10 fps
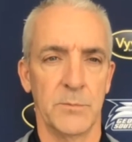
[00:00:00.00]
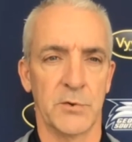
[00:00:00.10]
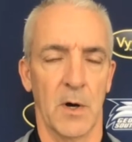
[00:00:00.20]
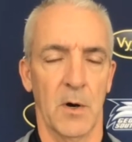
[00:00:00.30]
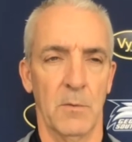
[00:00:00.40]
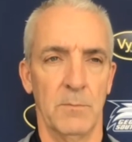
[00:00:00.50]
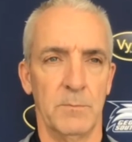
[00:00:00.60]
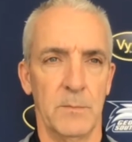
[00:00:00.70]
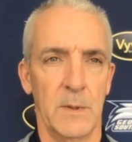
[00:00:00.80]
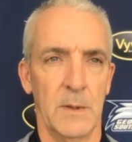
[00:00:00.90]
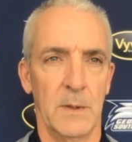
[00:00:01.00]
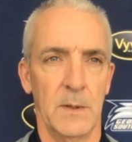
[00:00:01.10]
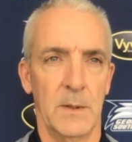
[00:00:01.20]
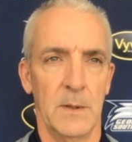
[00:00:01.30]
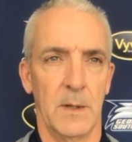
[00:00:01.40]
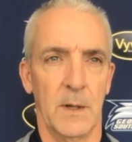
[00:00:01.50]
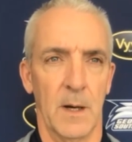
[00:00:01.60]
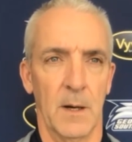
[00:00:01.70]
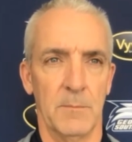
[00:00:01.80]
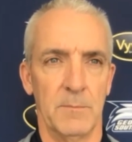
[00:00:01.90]
So
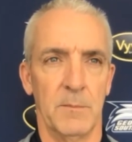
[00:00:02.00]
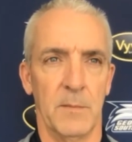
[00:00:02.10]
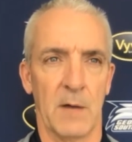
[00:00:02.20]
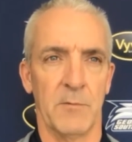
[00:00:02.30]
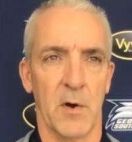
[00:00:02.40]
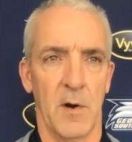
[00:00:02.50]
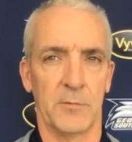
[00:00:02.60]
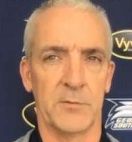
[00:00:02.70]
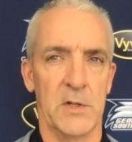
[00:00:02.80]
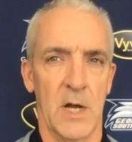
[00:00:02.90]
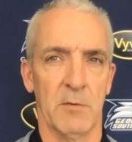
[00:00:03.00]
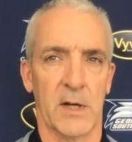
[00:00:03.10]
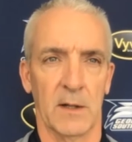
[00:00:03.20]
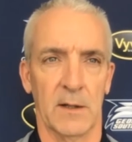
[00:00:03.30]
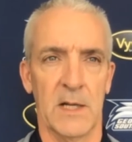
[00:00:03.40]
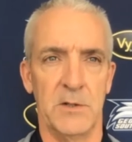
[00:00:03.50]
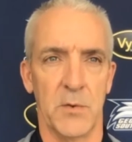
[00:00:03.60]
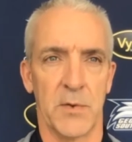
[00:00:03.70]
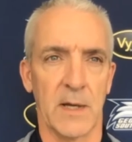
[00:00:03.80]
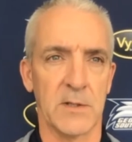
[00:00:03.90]
uh, not very often do you ever get a lead
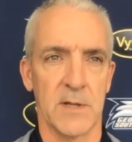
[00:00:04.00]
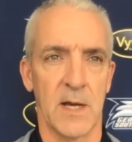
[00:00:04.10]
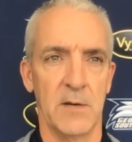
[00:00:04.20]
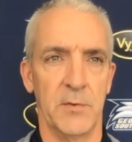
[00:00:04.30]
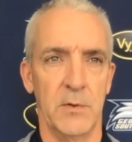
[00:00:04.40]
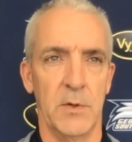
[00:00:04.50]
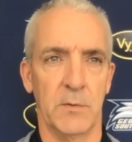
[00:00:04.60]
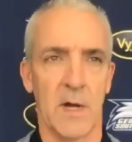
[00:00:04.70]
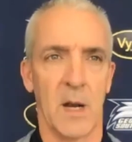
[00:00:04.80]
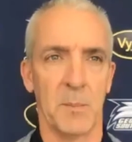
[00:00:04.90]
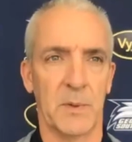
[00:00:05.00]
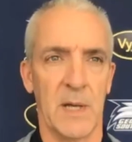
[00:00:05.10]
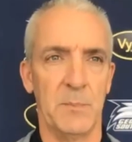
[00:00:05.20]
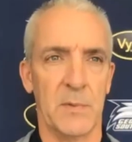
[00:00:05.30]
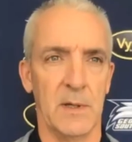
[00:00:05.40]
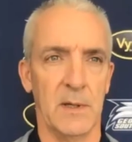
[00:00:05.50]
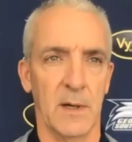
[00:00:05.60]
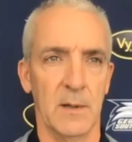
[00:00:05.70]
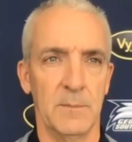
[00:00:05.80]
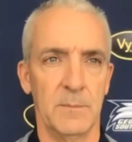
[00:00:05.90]
you think safe. You, you've got to keep
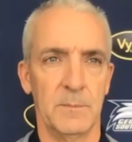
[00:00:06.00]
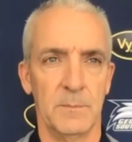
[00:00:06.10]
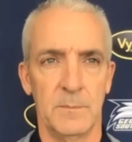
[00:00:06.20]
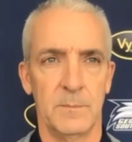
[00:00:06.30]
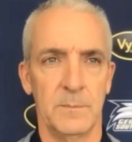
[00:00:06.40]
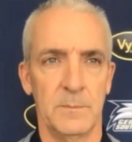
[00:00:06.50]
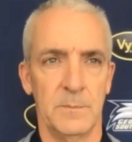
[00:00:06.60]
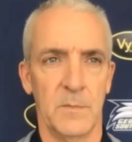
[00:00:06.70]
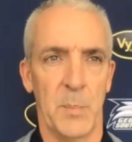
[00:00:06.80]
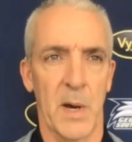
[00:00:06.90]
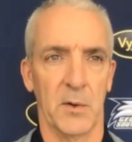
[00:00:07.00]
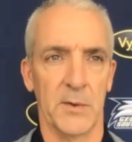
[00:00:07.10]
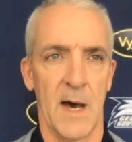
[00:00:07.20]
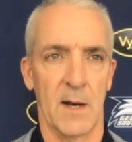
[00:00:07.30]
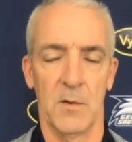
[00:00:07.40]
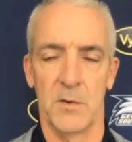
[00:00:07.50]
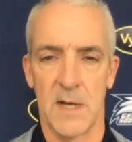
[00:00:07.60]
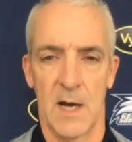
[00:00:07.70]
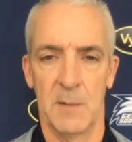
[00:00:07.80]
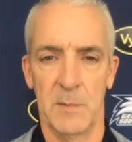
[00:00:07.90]
the, uh, the pedal down all the
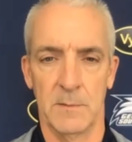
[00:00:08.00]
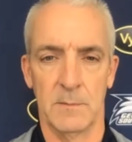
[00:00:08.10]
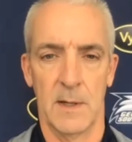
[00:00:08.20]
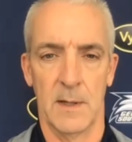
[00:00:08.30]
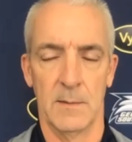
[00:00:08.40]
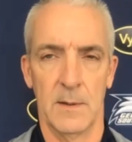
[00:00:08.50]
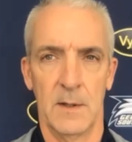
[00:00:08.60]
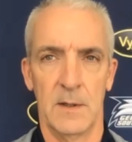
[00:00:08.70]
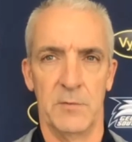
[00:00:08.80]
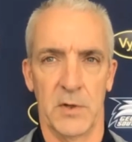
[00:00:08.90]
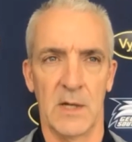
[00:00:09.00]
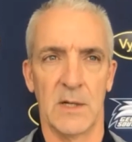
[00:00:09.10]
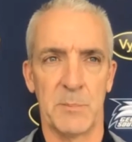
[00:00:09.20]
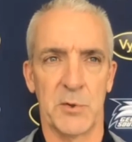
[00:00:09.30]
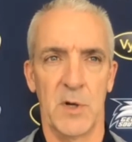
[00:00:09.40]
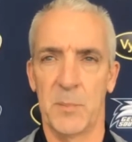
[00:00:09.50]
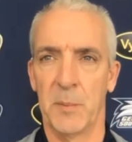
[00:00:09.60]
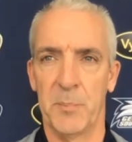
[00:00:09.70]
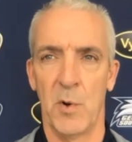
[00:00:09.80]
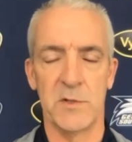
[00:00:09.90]
time. And, and if you get an opportunity to
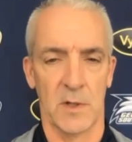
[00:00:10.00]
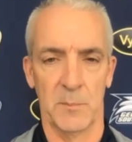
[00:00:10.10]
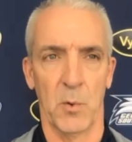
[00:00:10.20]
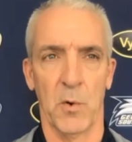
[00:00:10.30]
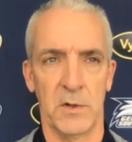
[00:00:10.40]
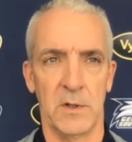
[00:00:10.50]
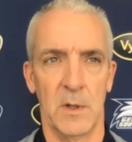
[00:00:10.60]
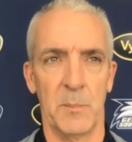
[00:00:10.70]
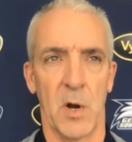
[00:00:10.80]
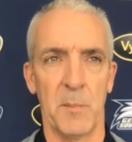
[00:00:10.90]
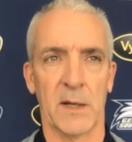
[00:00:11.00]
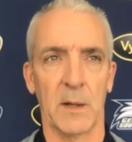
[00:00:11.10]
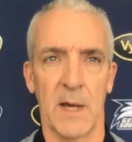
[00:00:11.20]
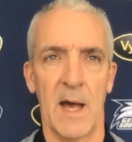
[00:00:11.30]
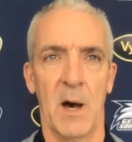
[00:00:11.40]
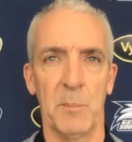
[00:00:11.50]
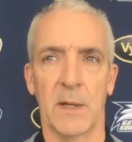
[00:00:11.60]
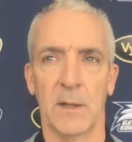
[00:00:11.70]
put points on the board, you, you better make it count.